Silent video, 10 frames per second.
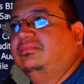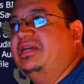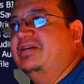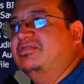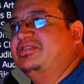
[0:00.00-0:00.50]

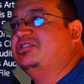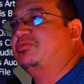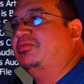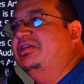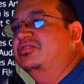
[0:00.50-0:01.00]
Now it says
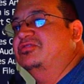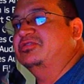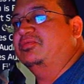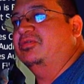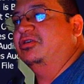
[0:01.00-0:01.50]
red doesn't
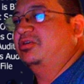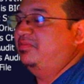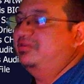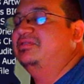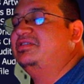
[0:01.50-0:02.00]
work,
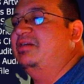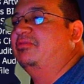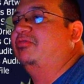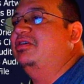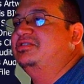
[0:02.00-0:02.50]
but Time
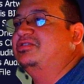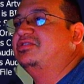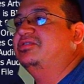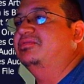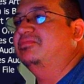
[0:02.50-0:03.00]
Crisis
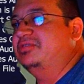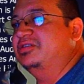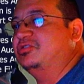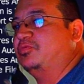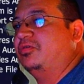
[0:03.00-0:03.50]
two
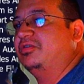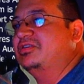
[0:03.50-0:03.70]
does work.